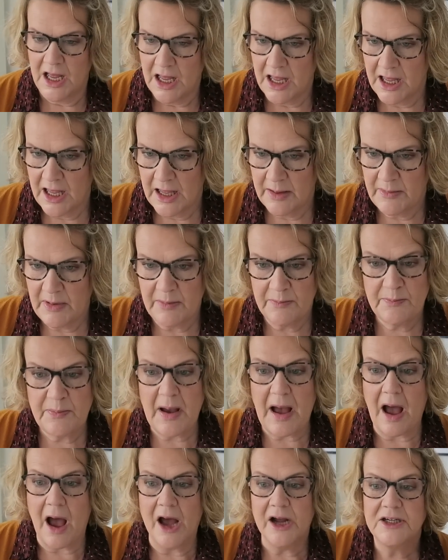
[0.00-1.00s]
Um,
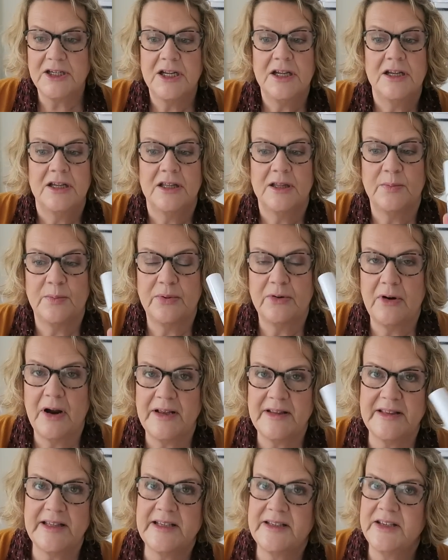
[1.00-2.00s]
but the
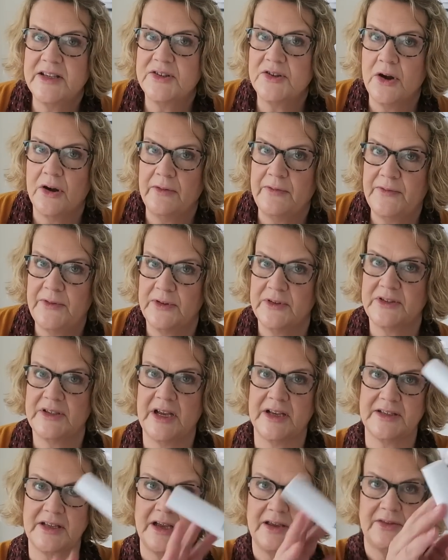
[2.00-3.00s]
price, this is not a full
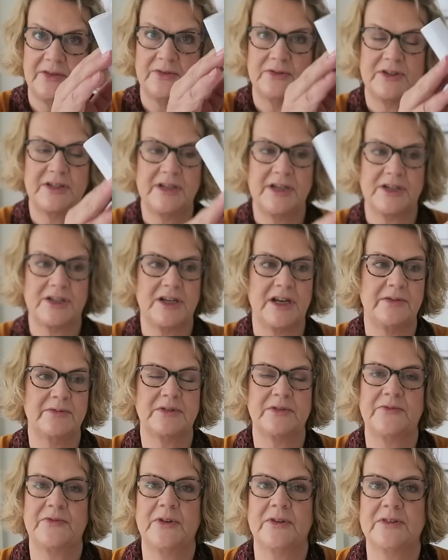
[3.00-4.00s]
size. I thought initially it
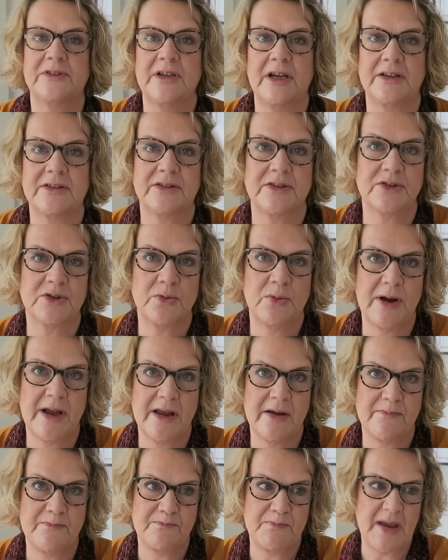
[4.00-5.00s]
was a full size, so it's
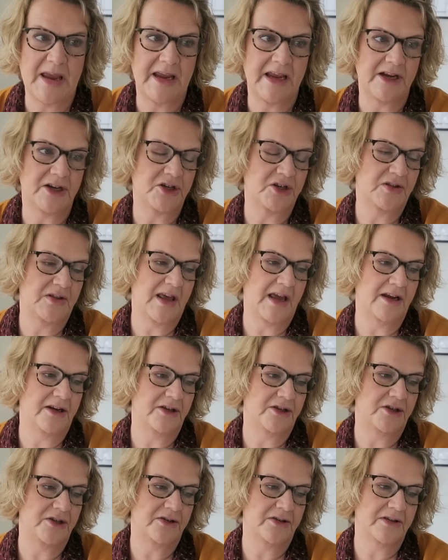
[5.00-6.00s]
quite a biggish thing,
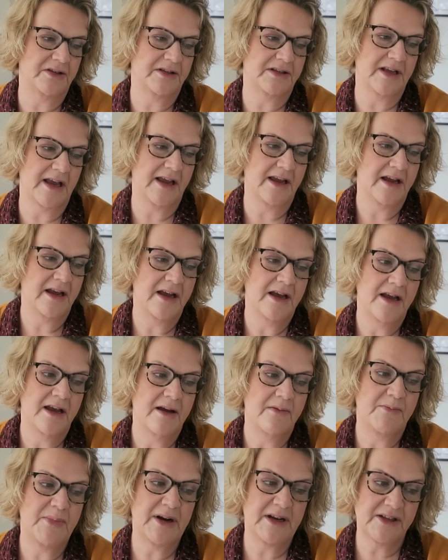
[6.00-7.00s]
as you can see,
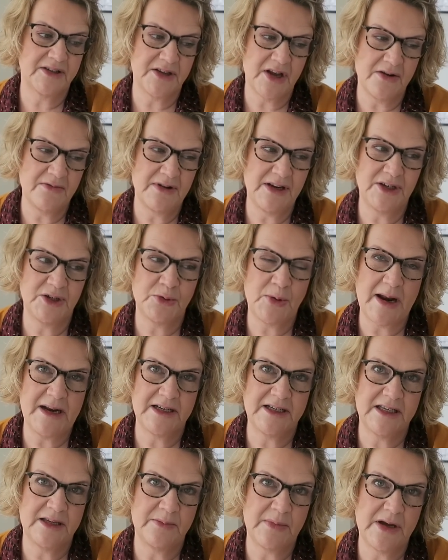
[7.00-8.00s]
but it's only
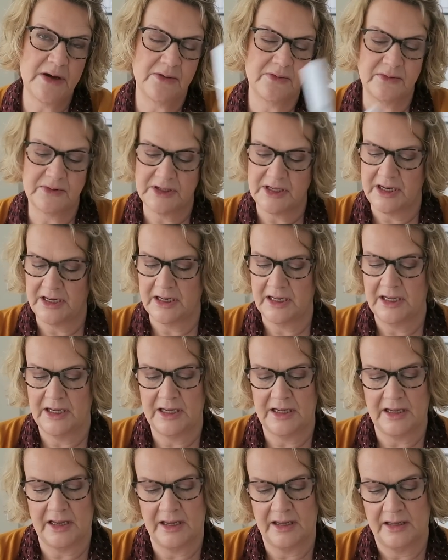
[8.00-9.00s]
twenty mils in
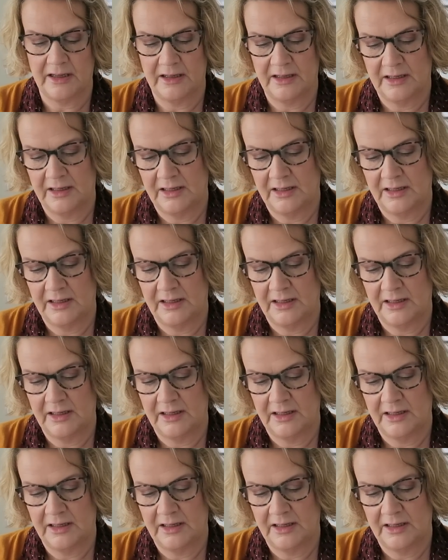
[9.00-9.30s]
here.